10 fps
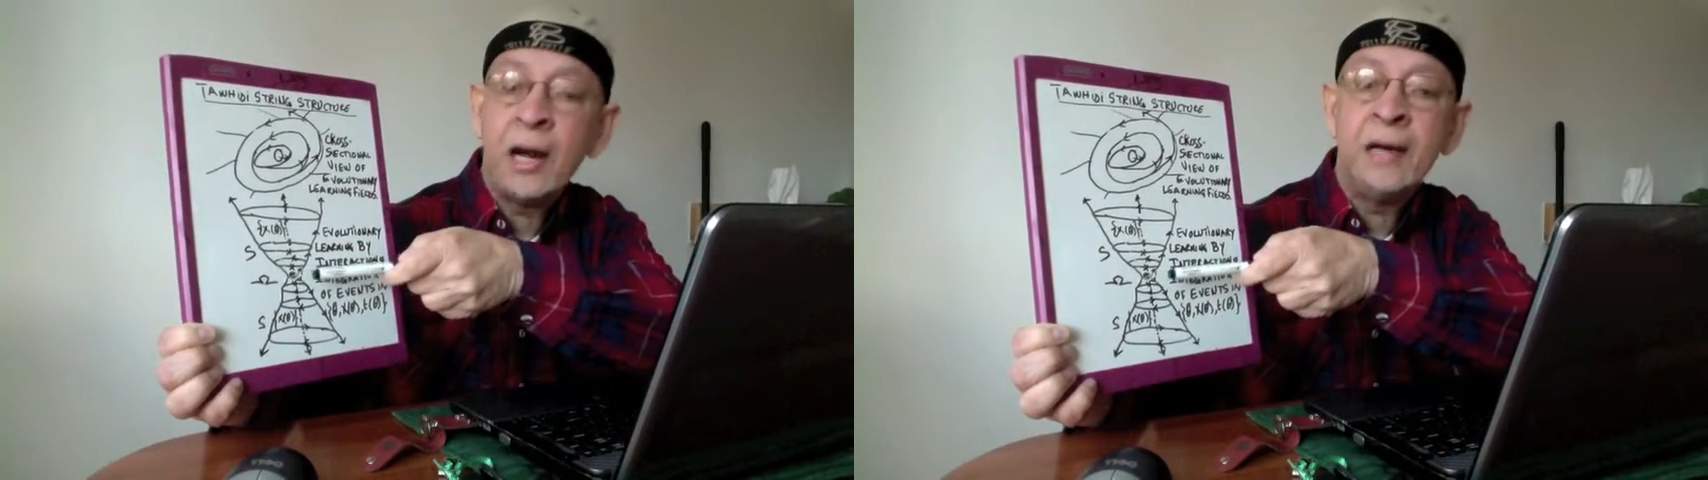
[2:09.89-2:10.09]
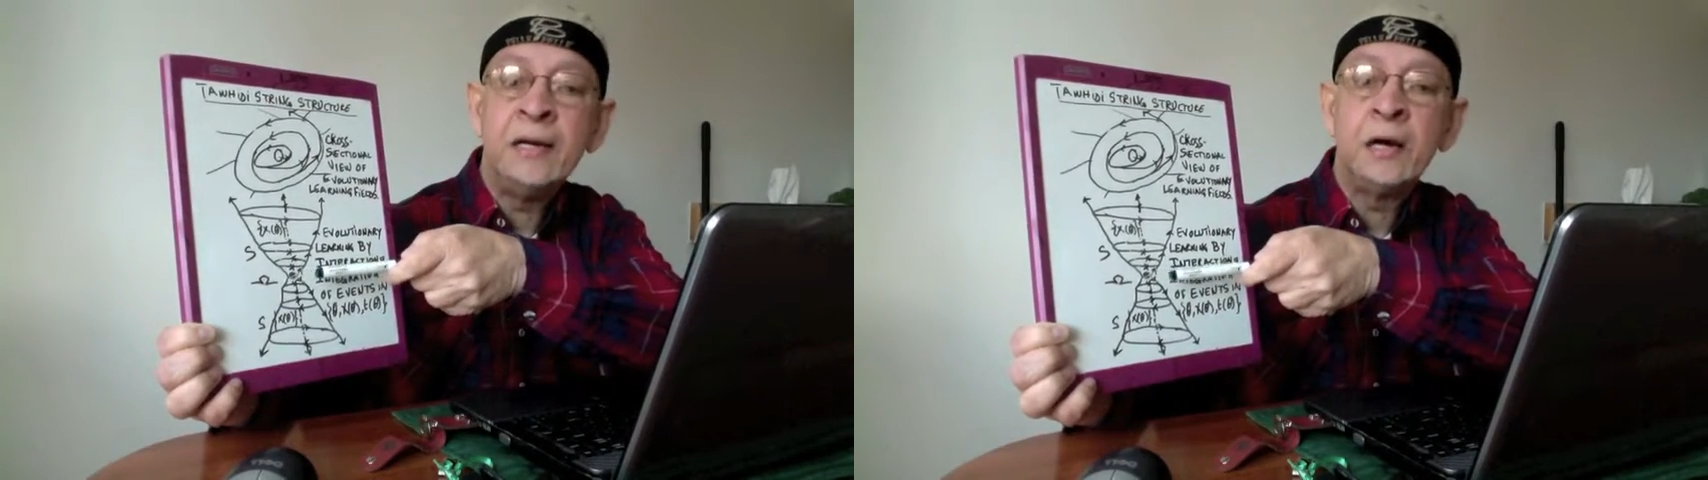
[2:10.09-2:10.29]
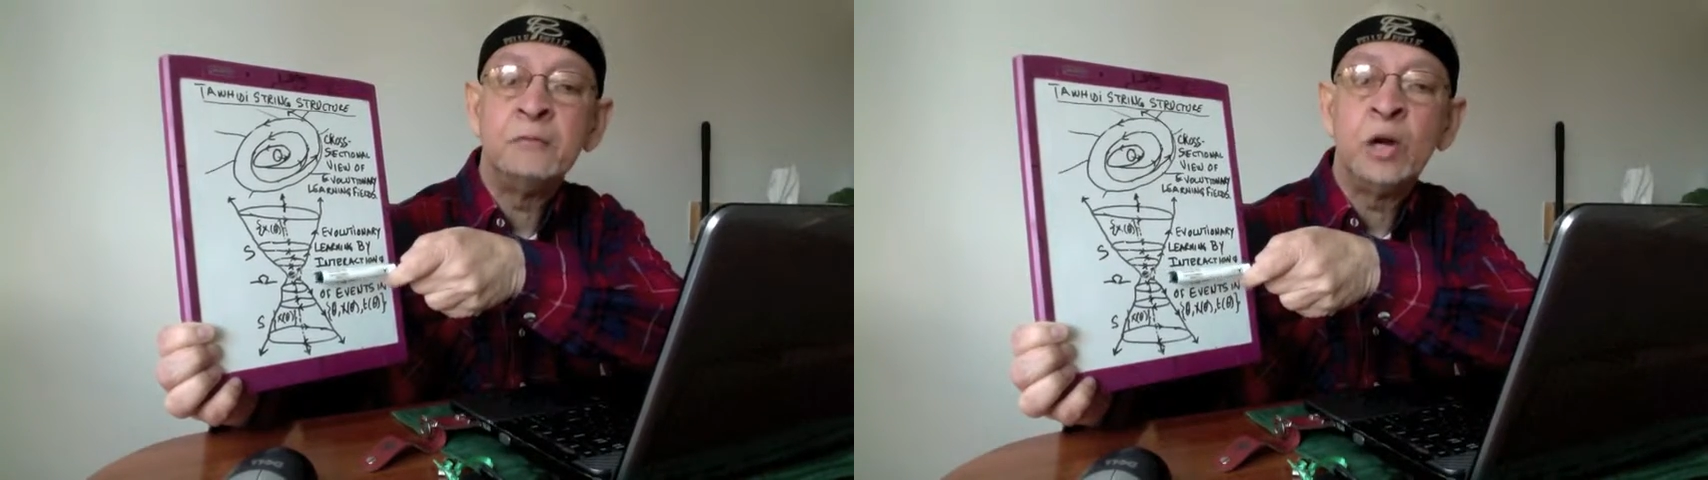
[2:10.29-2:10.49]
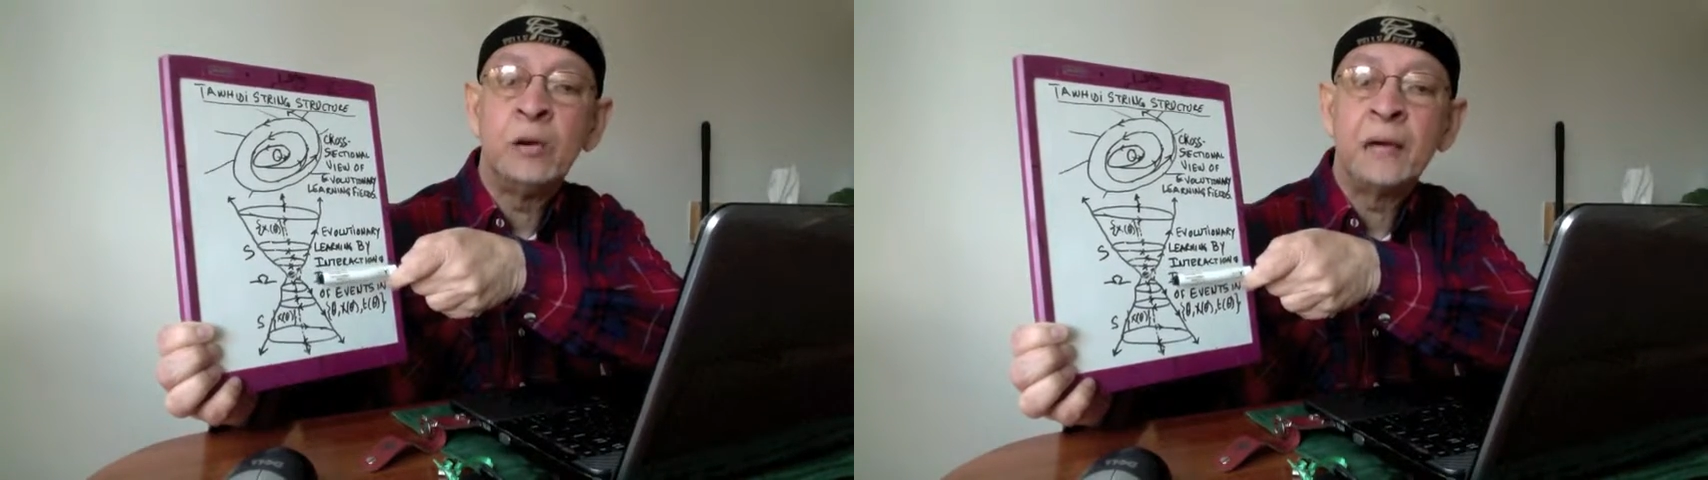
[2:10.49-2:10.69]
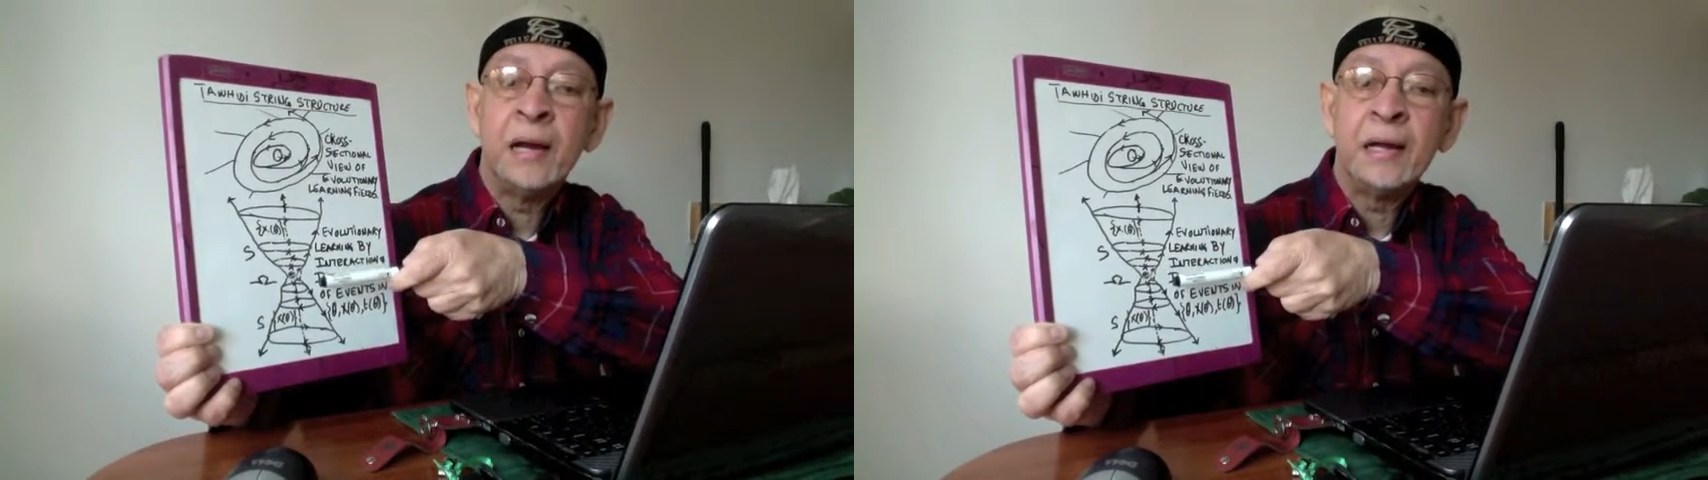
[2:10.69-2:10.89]
idea of the
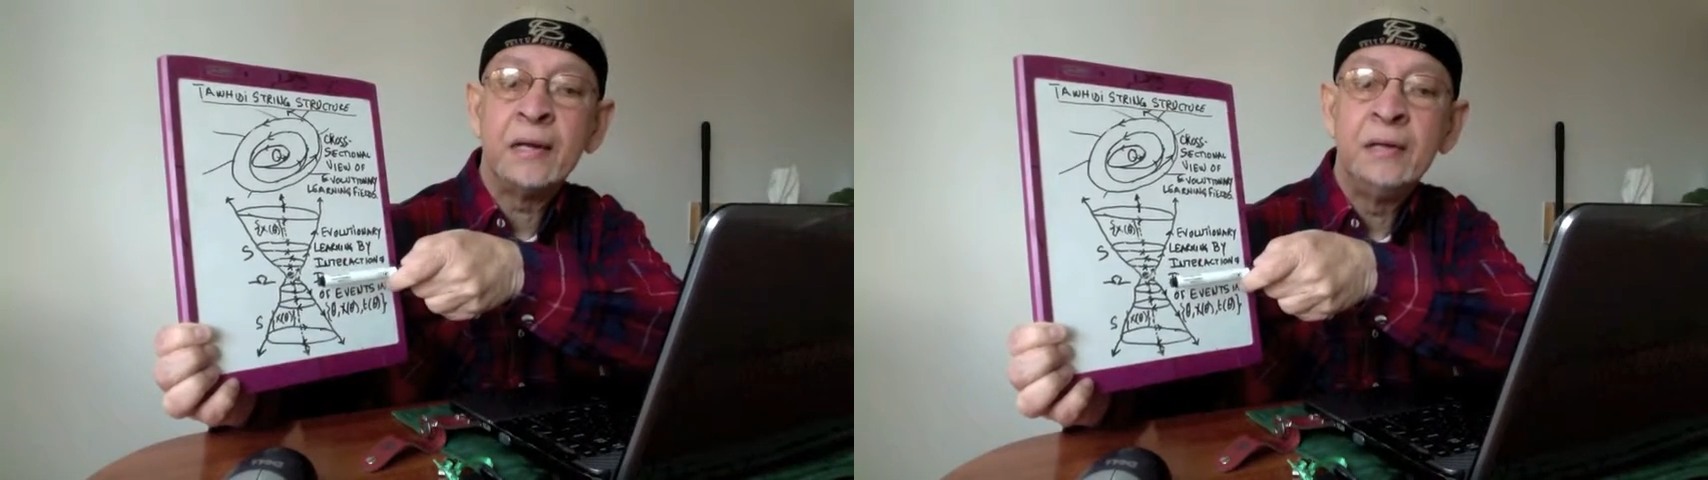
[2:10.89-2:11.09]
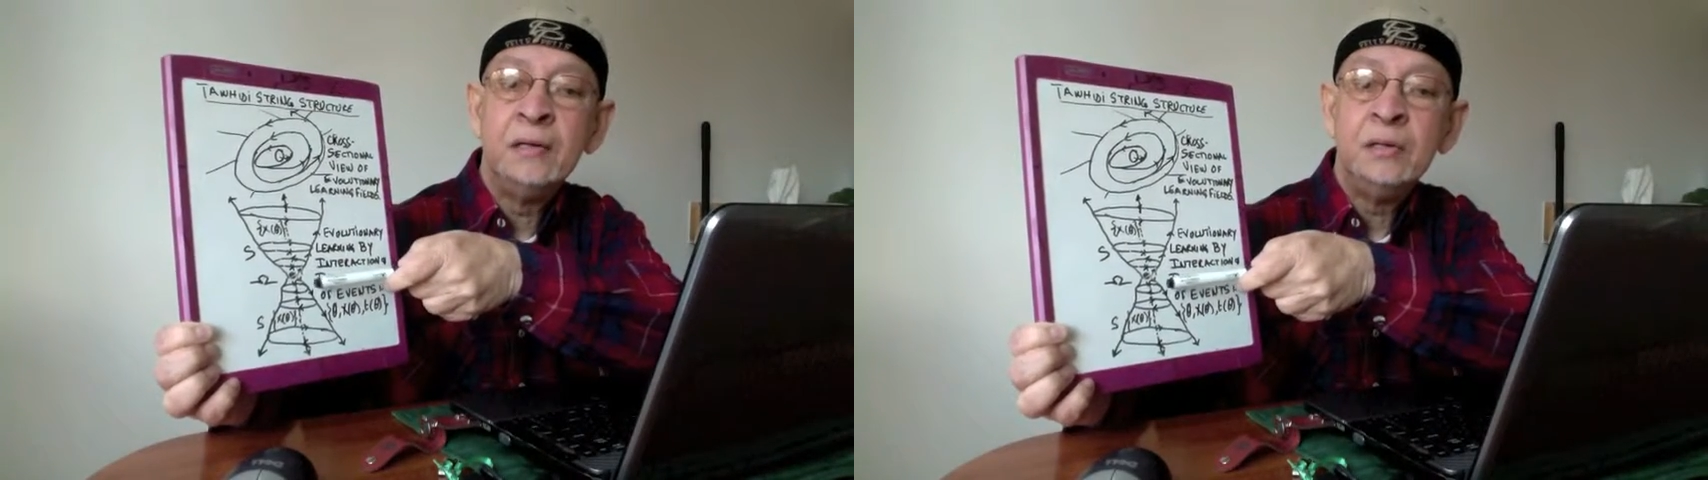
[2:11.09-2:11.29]
organic